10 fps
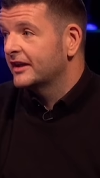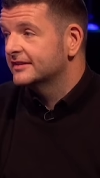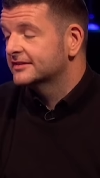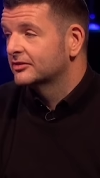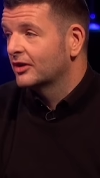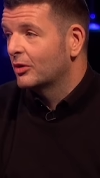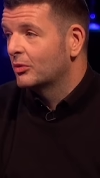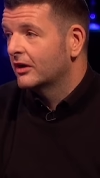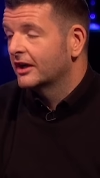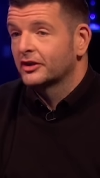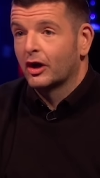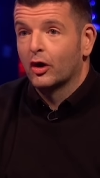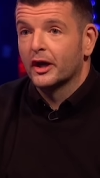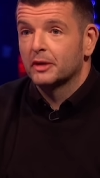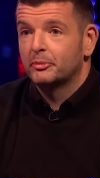heights until I'd done a
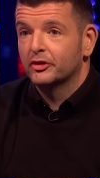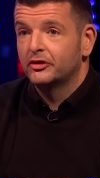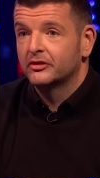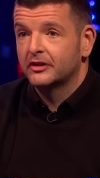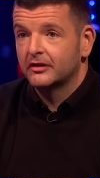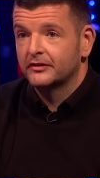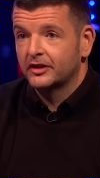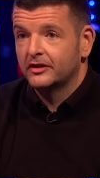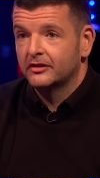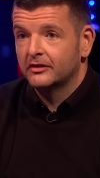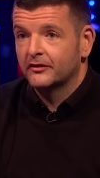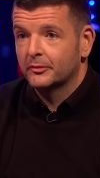hot air balloon. Have you done ever